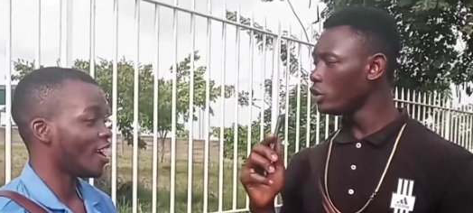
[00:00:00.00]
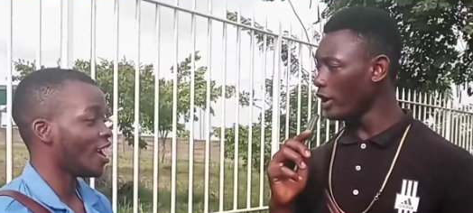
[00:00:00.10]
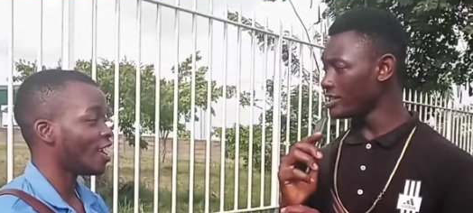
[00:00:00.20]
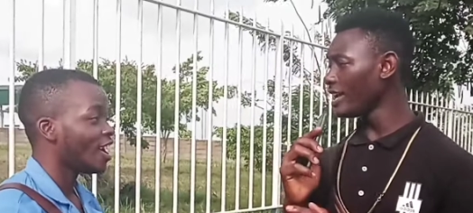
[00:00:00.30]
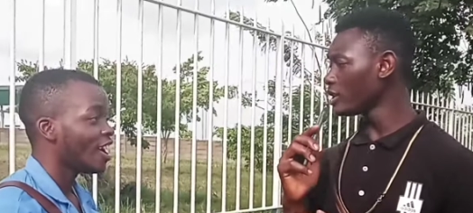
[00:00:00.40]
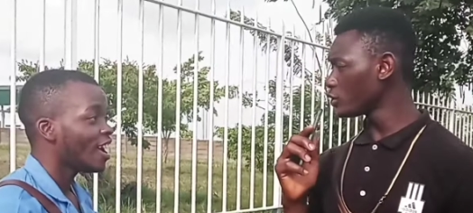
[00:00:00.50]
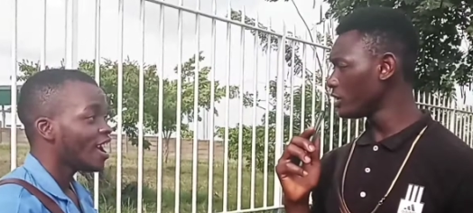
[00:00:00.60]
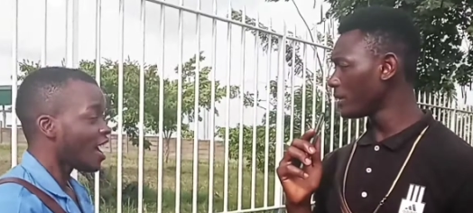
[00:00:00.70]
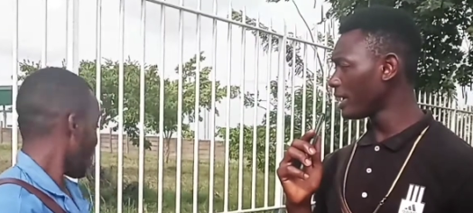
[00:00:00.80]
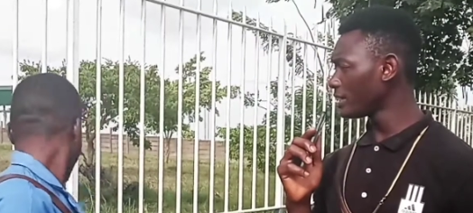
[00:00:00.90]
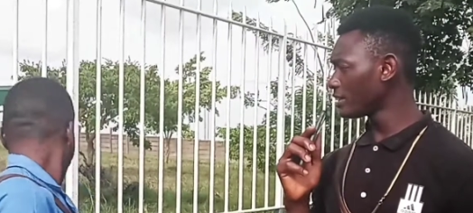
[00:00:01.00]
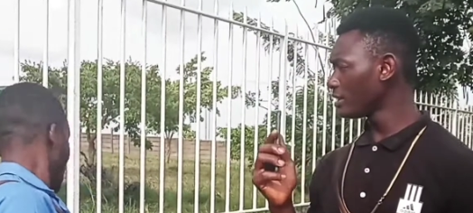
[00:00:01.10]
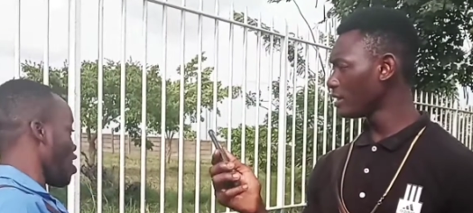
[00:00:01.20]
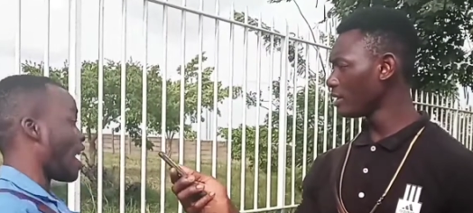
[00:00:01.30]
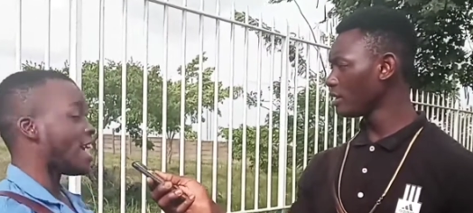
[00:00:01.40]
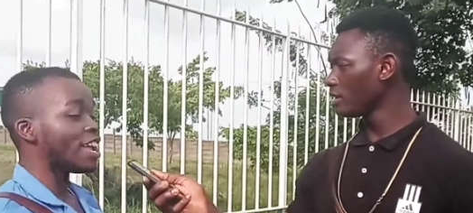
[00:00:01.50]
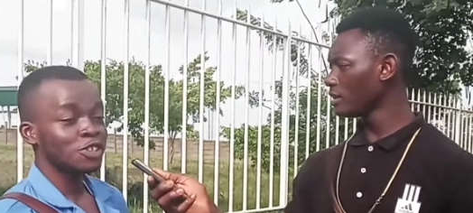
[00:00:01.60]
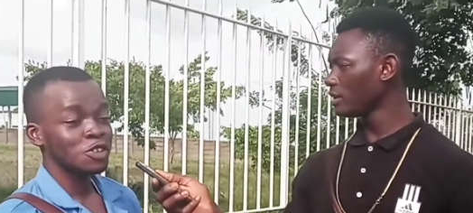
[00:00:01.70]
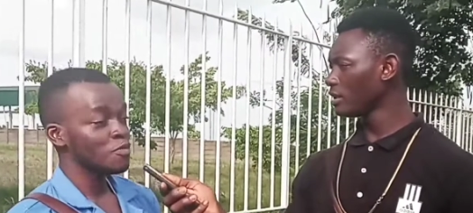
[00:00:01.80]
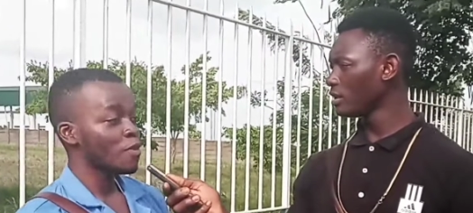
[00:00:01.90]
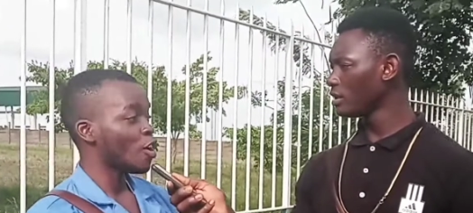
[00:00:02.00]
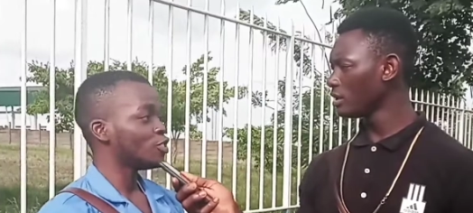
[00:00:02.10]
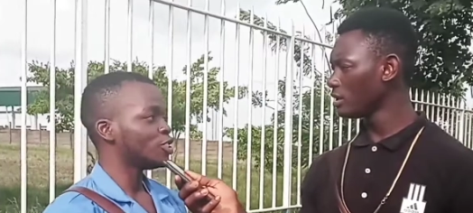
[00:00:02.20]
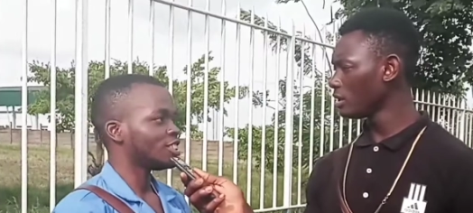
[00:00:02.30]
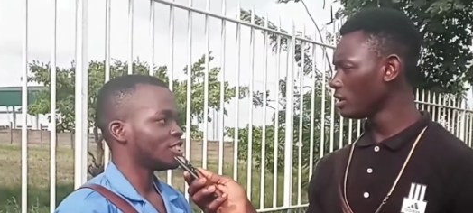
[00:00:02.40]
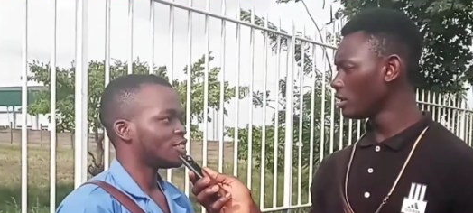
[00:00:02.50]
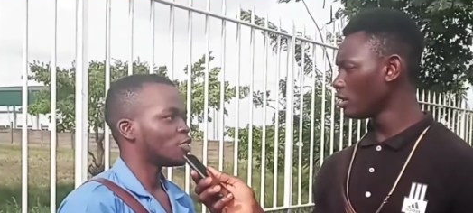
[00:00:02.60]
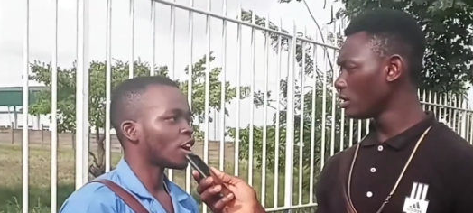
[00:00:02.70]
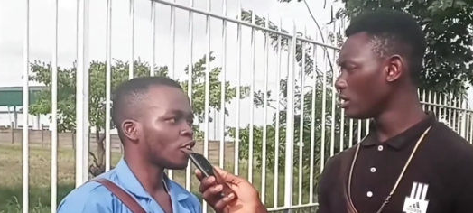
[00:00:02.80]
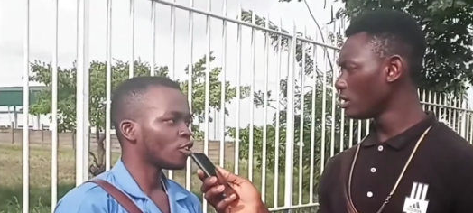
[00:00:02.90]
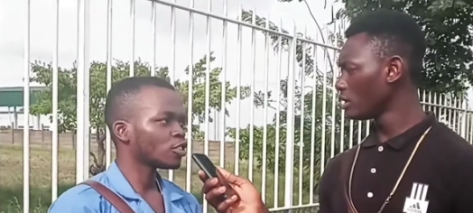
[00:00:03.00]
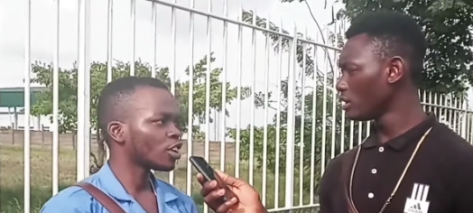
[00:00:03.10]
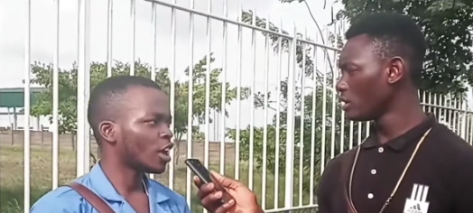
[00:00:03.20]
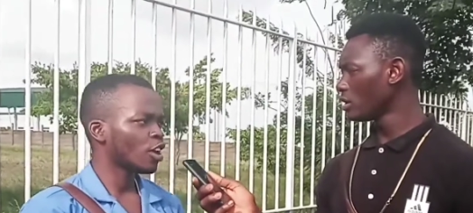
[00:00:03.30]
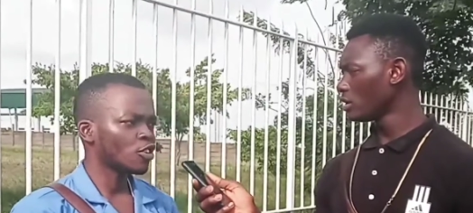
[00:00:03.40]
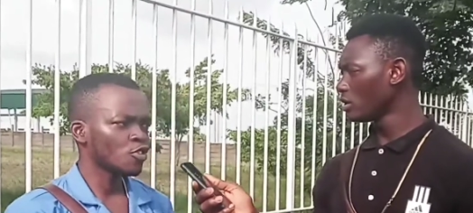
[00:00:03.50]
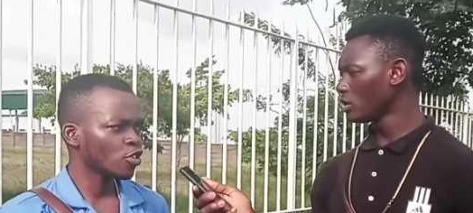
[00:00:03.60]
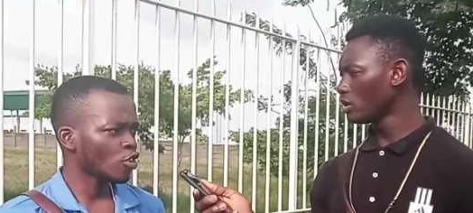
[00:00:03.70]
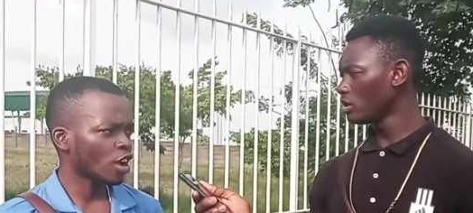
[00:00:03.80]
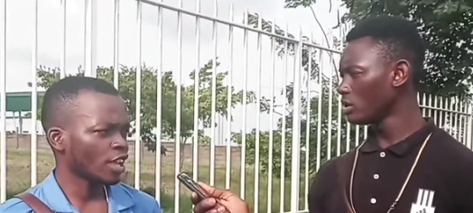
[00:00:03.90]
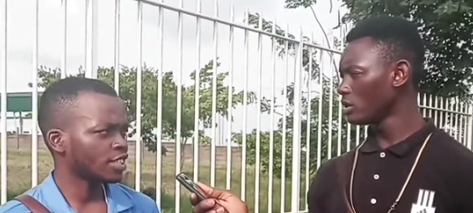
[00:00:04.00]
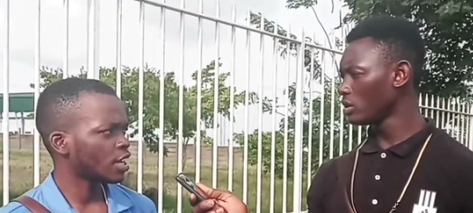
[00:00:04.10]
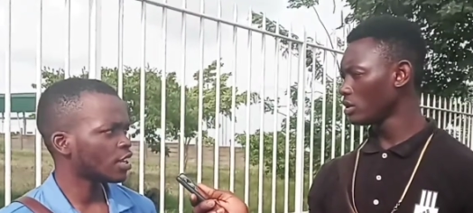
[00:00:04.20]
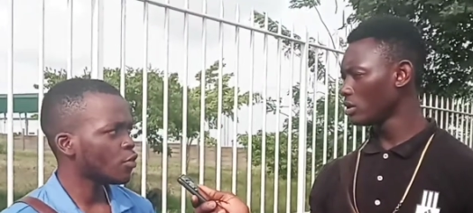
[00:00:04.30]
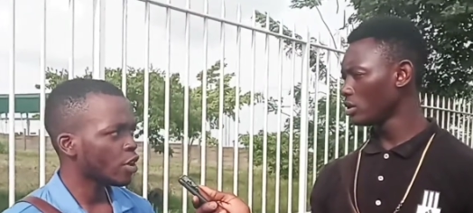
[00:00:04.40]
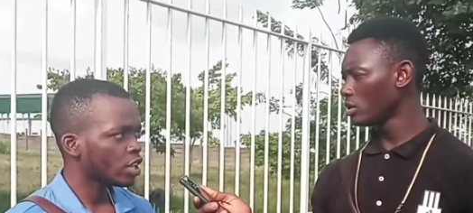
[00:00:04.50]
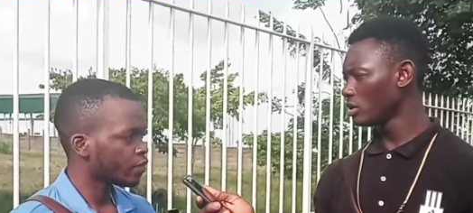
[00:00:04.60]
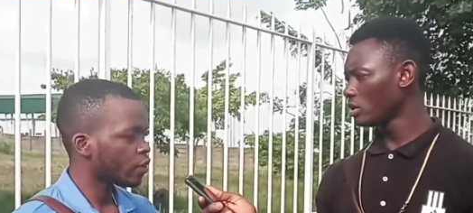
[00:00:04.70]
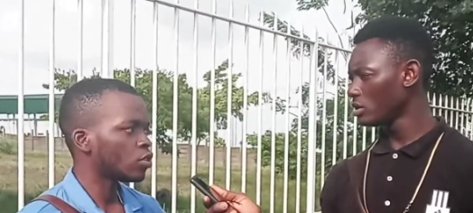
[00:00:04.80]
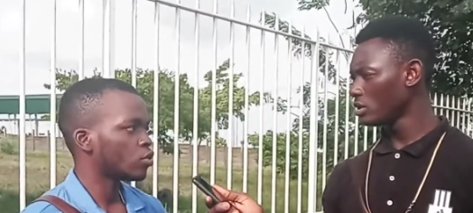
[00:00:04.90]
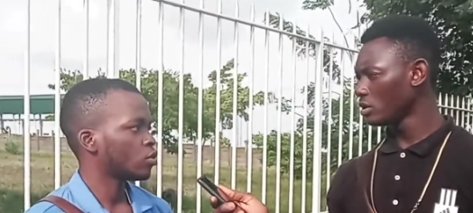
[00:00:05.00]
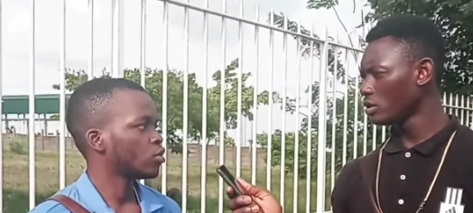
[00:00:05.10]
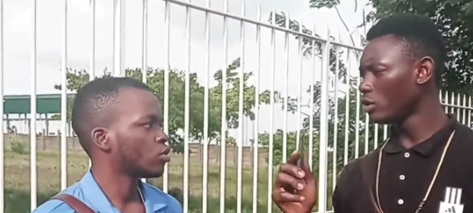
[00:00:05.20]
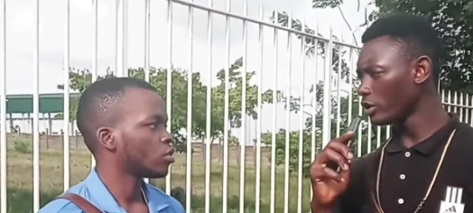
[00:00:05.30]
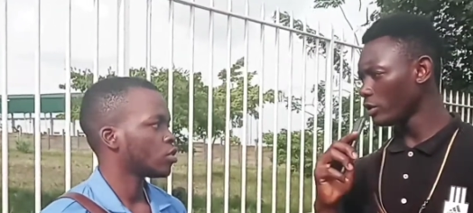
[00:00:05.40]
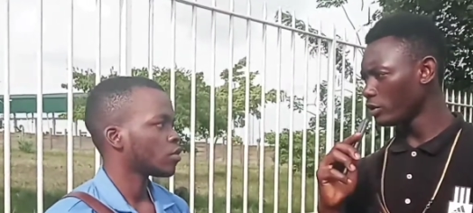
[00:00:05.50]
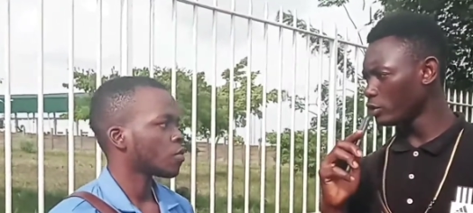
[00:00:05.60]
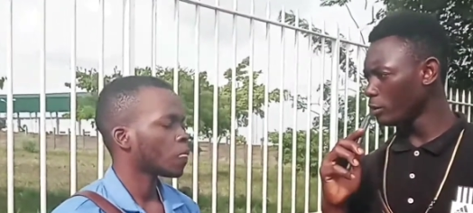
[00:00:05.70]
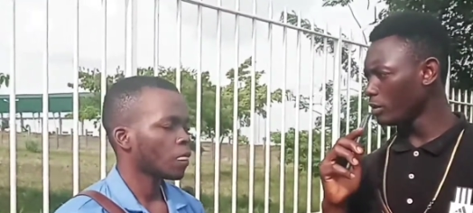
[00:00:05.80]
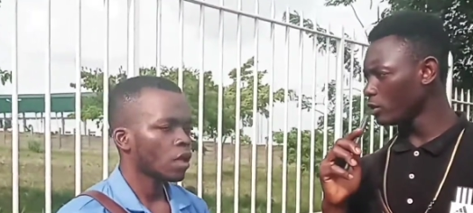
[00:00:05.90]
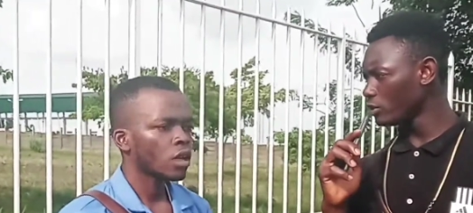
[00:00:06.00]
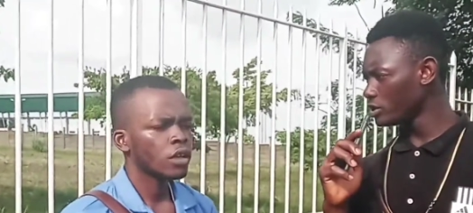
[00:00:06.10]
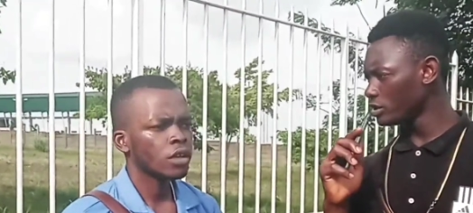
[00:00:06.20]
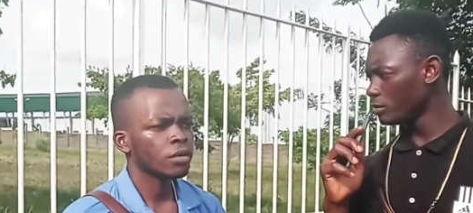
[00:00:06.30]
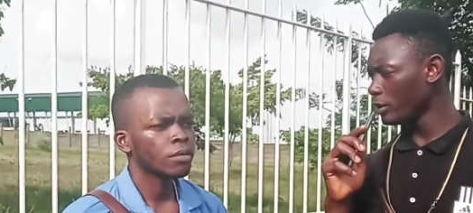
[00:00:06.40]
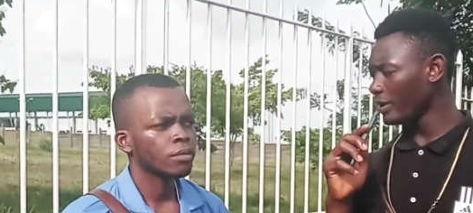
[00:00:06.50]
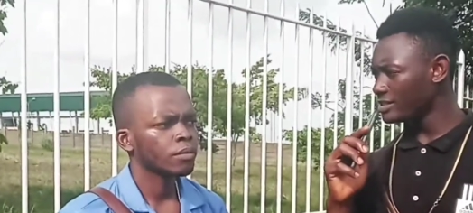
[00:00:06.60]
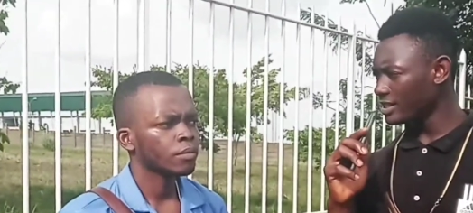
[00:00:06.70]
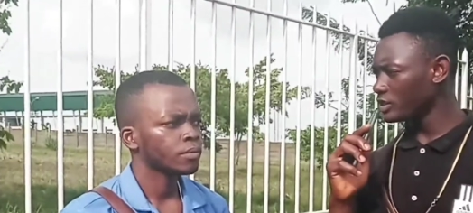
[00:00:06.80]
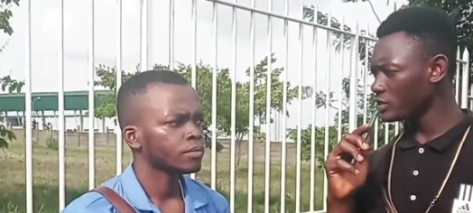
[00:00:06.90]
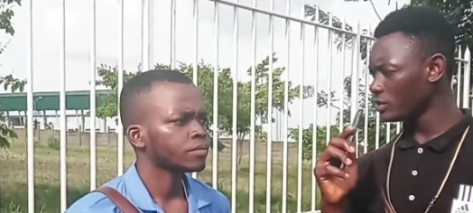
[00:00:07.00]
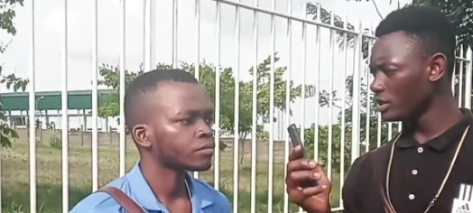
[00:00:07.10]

Speaker 1: You're a science student, right?
Speaker 2: I ain't doing biology, so I cannot know exactly where it's from.
Speaker 1: Okay, you're not doing biology, but you're a science